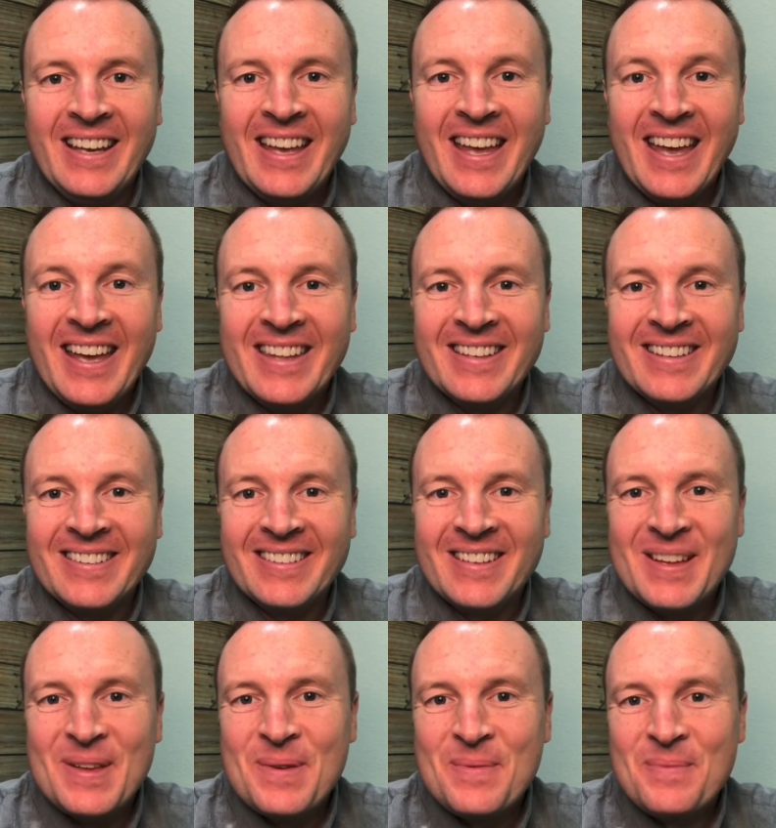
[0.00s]
Hey there,
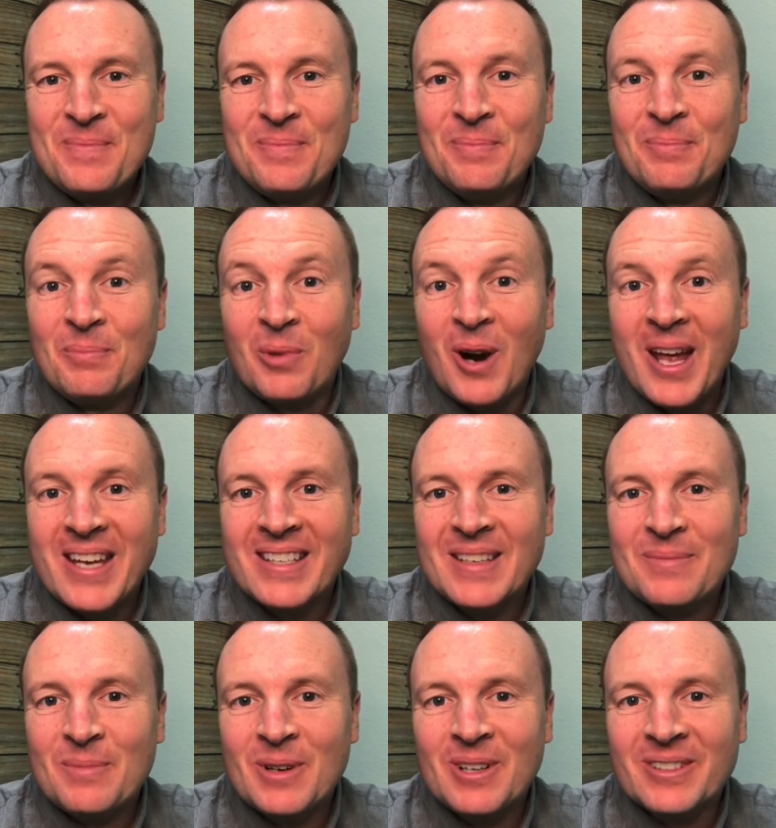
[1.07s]

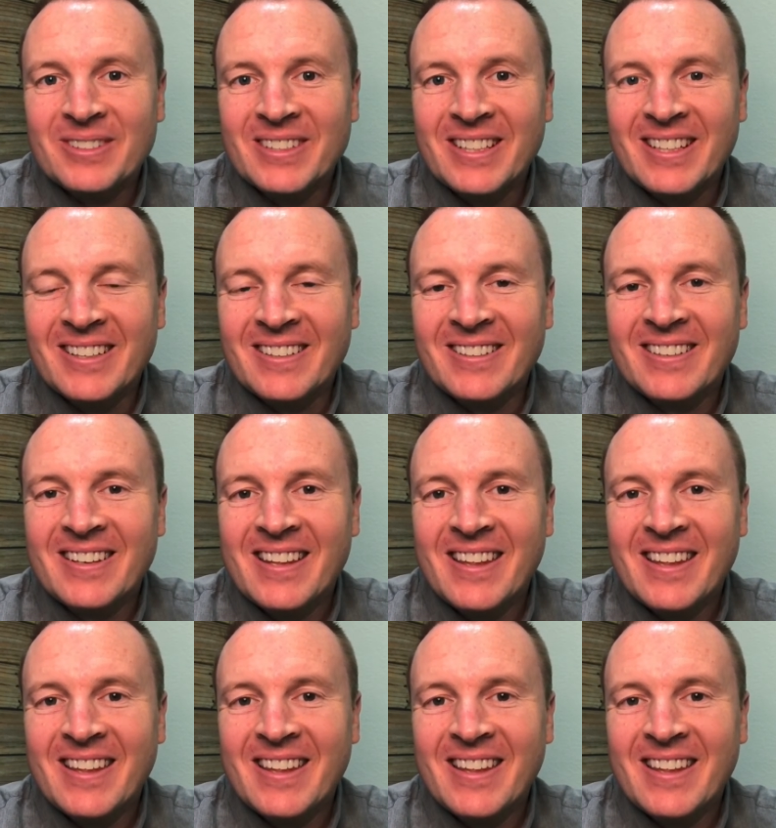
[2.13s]
Brandon Burton here.